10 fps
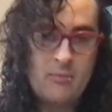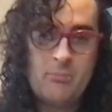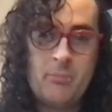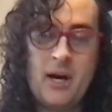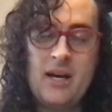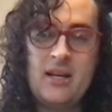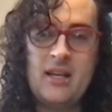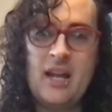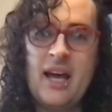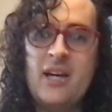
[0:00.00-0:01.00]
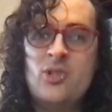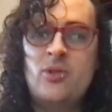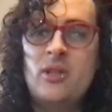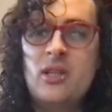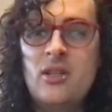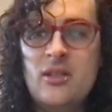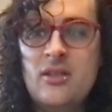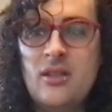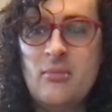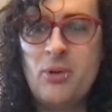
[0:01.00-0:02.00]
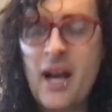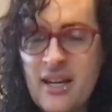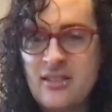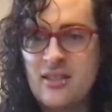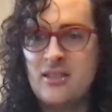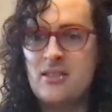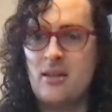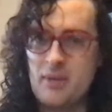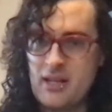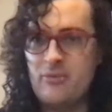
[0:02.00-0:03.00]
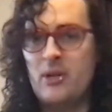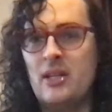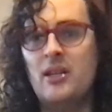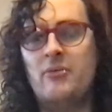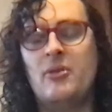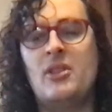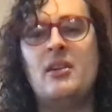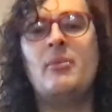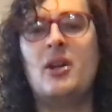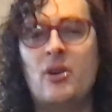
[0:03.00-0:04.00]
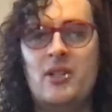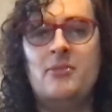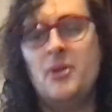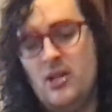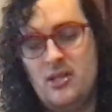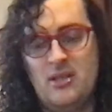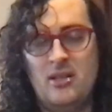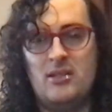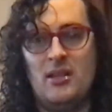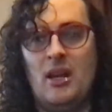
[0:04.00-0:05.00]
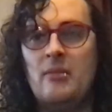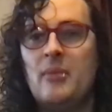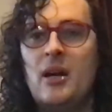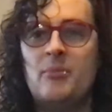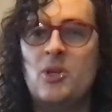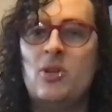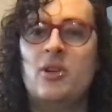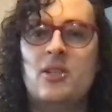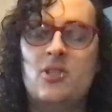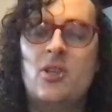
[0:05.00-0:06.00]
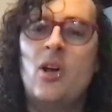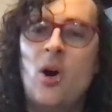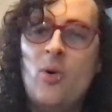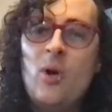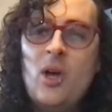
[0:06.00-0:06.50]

but it actually, in practice, I mean, if we think about our experiences, and I'm curious to know